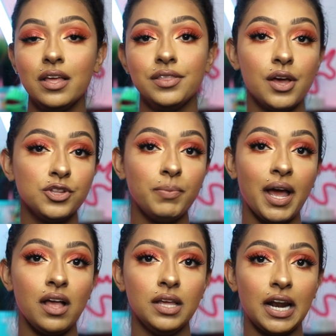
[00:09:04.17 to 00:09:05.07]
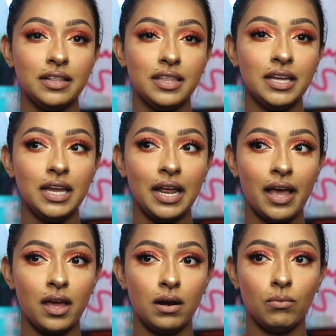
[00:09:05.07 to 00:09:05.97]
The other palette, I think it
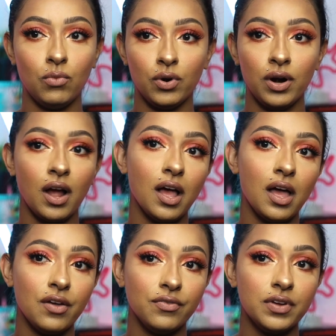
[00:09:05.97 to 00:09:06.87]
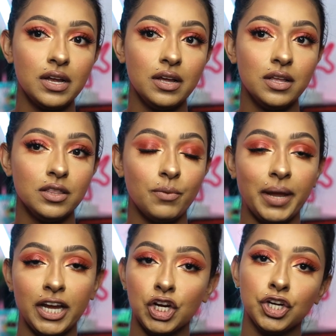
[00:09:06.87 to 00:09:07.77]
had more of the
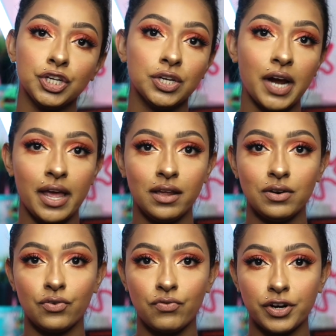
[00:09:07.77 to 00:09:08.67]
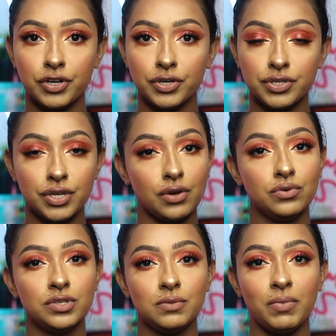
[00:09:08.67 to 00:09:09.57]
pinker and redder
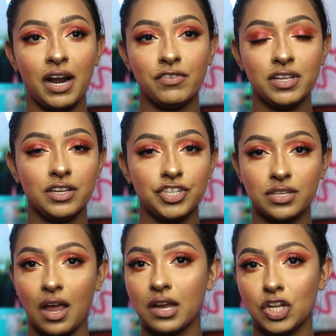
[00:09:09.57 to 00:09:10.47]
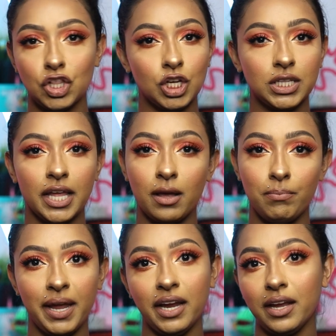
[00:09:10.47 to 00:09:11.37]
tones, but everything just kind of looked like a
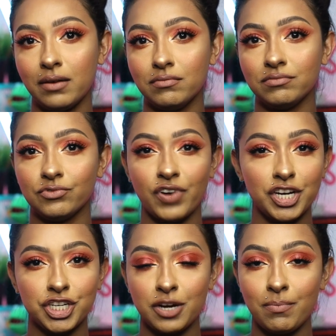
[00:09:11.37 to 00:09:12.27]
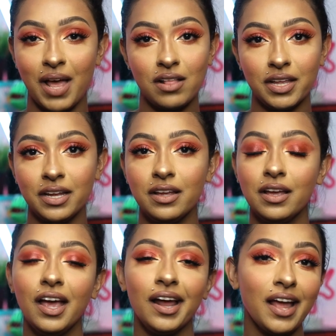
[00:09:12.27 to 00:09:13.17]
pink and reddish palette.
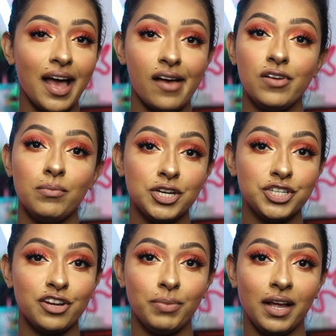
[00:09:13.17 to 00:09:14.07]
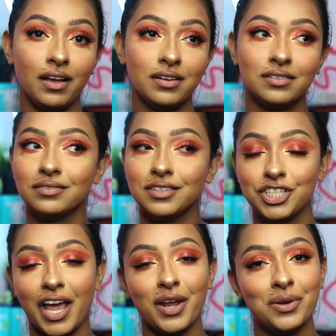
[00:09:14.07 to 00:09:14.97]
And I have a bunch of pink
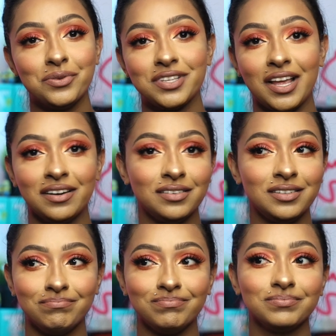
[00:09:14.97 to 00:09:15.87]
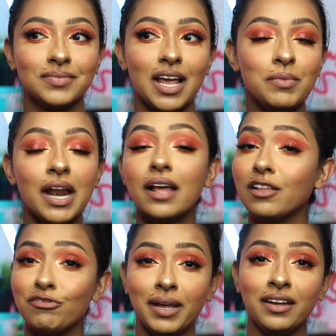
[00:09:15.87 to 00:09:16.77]
shadows, and I mean, I
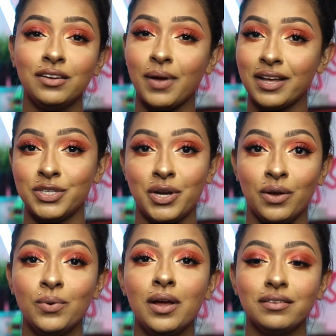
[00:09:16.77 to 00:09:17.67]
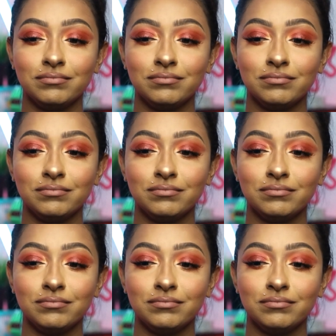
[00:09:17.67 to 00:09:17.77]
love pink, you guys know.